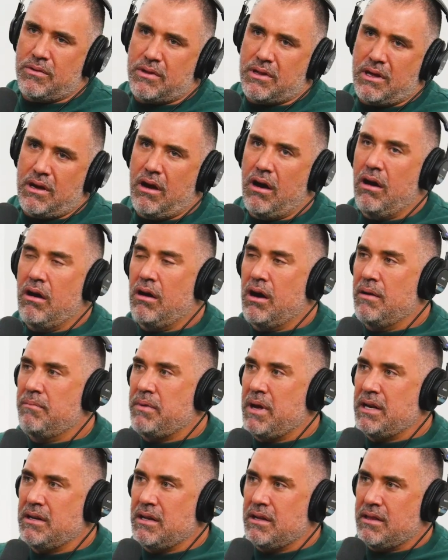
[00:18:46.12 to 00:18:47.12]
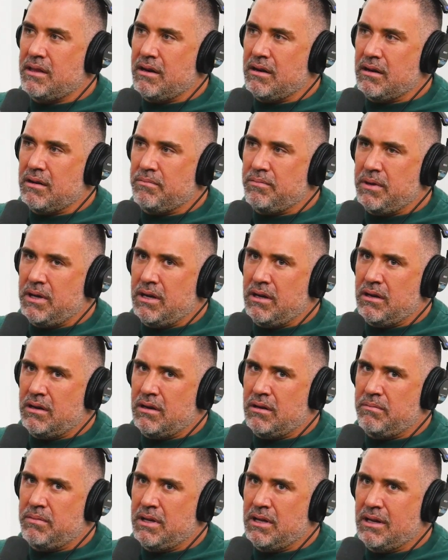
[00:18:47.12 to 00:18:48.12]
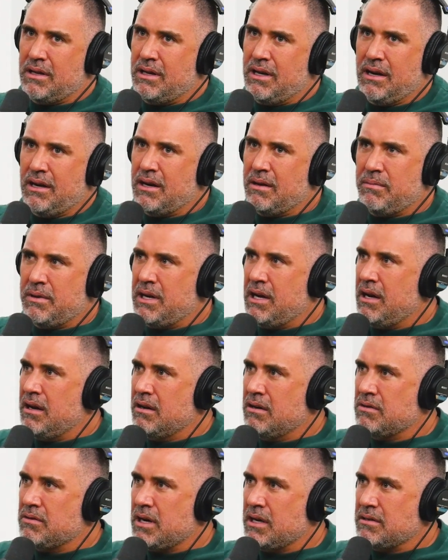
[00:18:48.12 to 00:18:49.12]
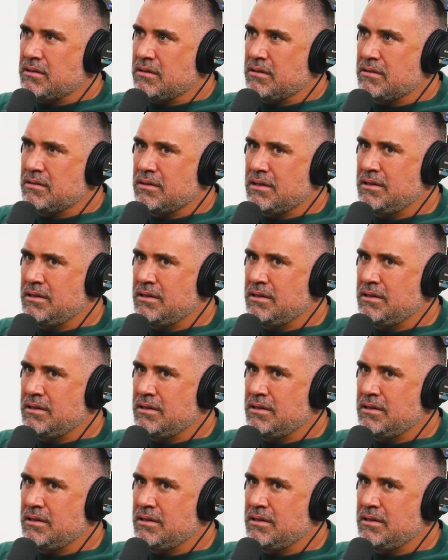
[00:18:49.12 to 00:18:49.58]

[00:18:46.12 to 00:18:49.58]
will say, oh, I've been to therapy. And I'll be like, yeah, and I've been to hairdressers,